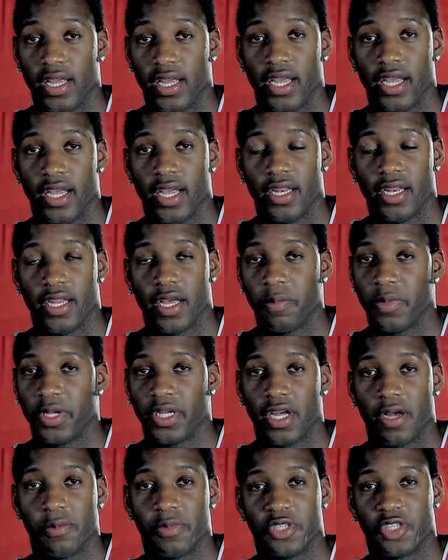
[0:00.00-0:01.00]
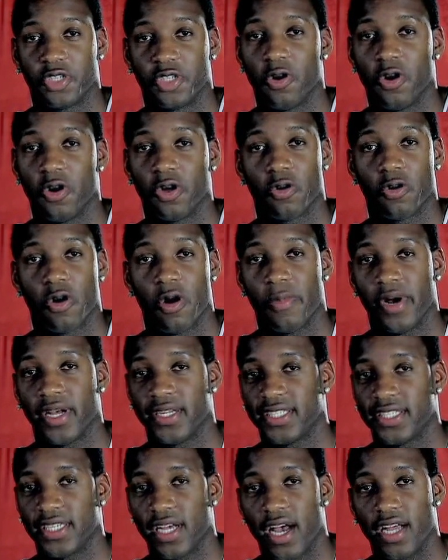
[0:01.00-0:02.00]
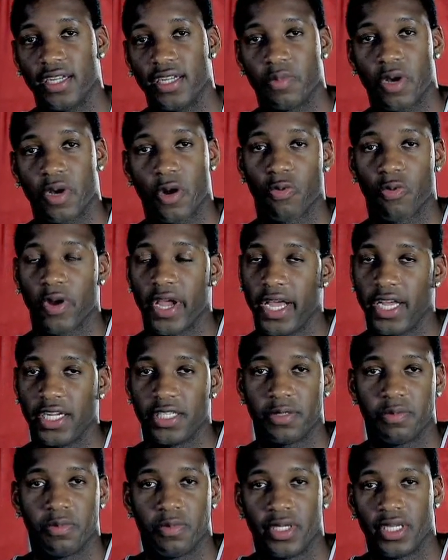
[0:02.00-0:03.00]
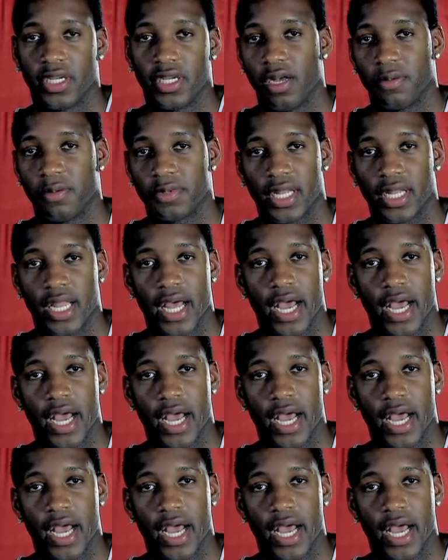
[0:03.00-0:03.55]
and I'm becoming stronger on my shots. My range becomes a